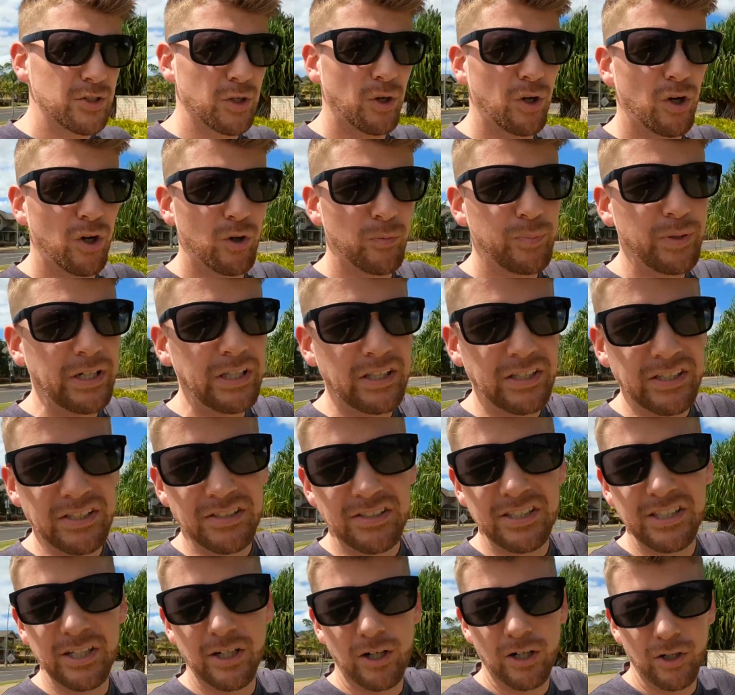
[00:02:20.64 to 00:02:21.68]
So Ho'opili,
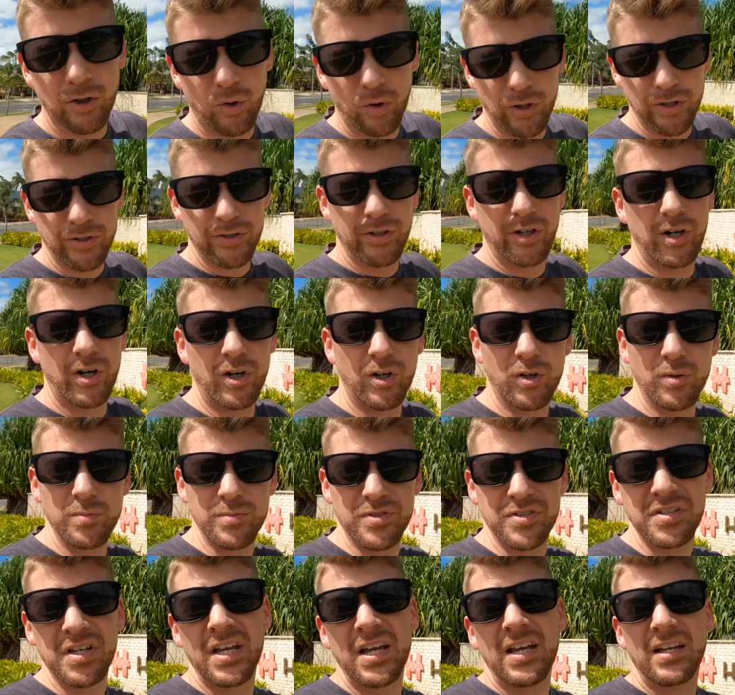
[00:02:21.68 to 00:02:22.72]
D R Horton
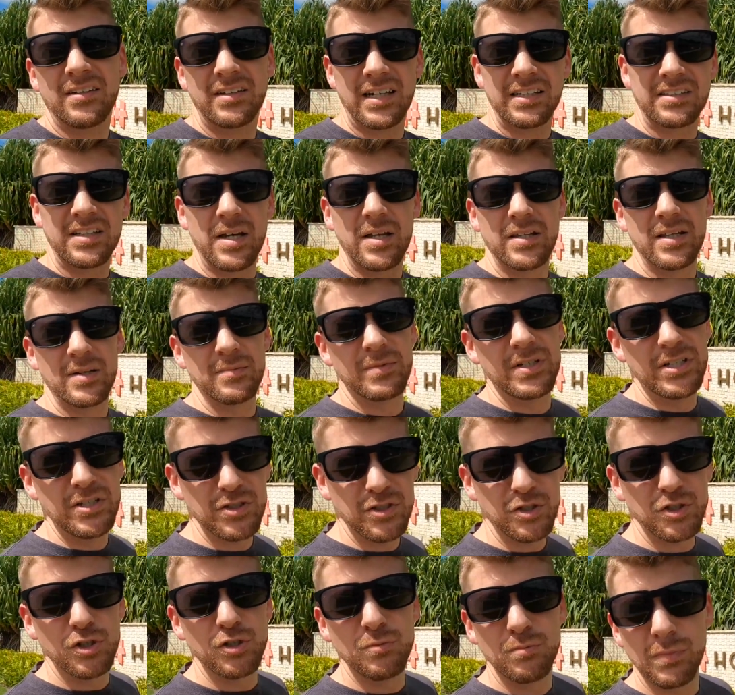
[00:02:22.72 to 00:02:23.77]
Homes. Not that that
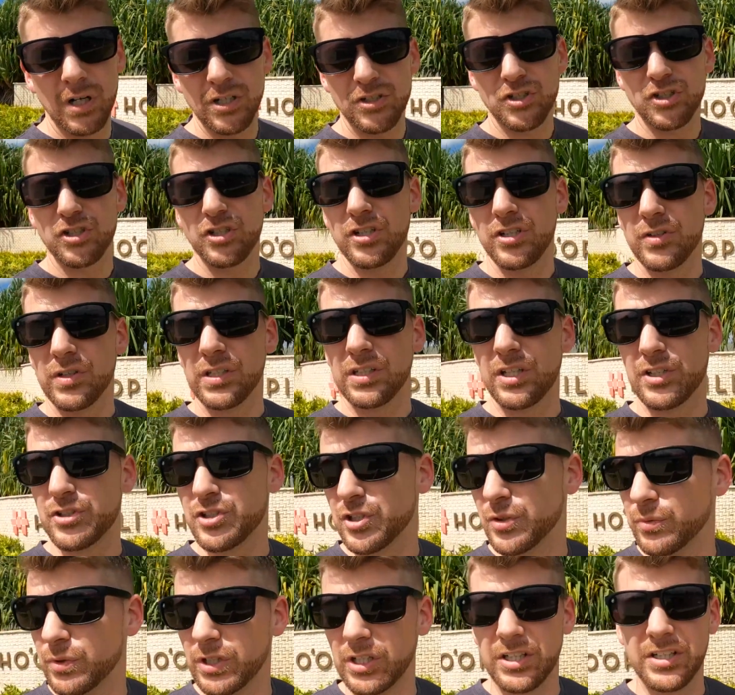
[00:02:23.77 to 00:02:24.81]
means too much to you
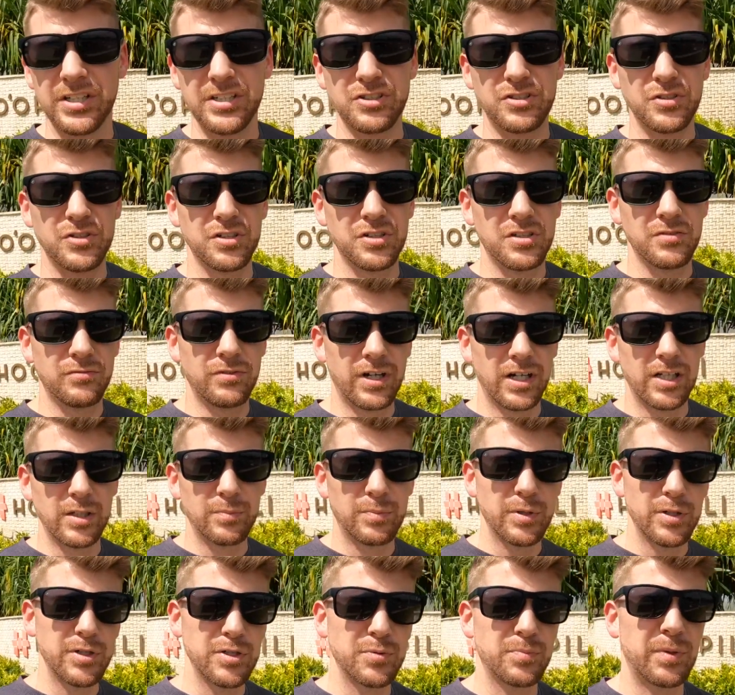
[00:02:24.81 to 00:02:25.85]
unless you're really into the
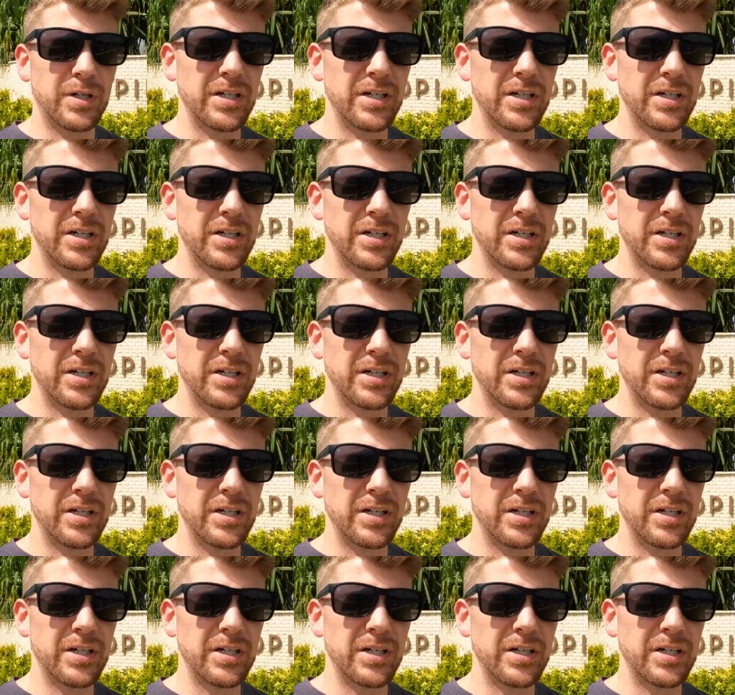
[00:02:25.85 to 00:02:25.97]
developers,